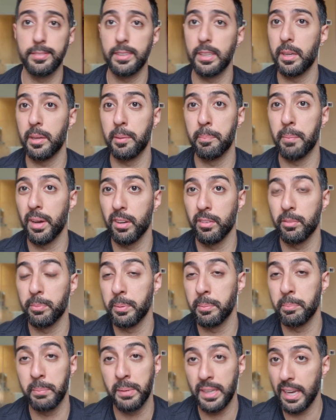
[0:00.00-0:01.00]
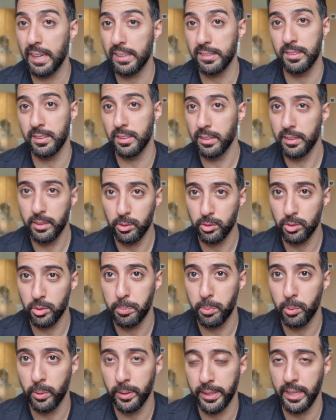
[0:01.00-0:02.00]
it might have been me accidentally also
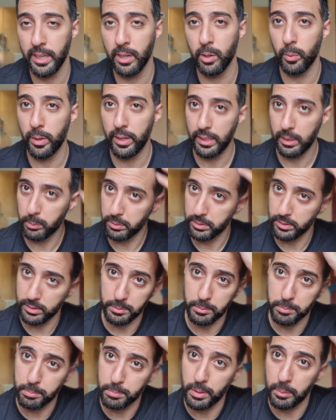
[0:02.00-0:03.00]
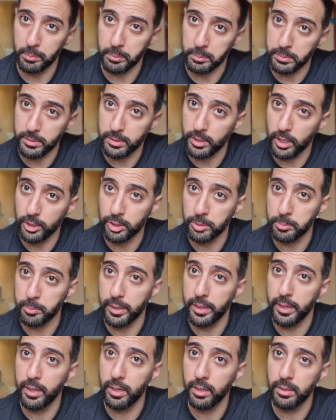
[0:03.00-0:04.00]
pulling it out while I was probably massaging my
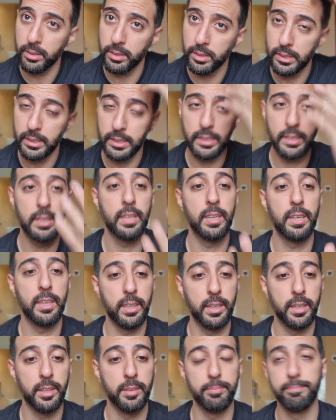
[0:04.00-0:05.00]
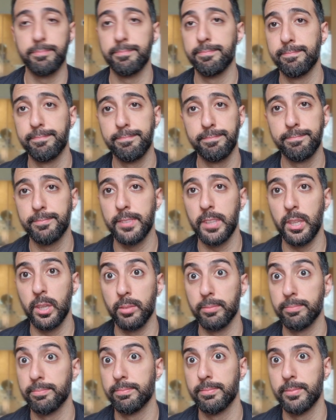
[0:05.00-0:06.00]
hair. You
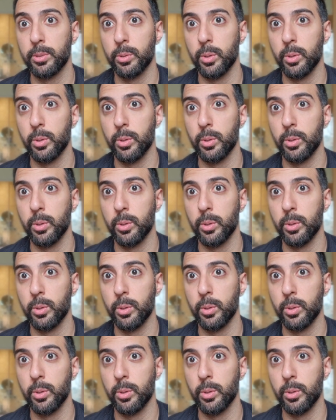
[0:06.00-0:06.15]
know, who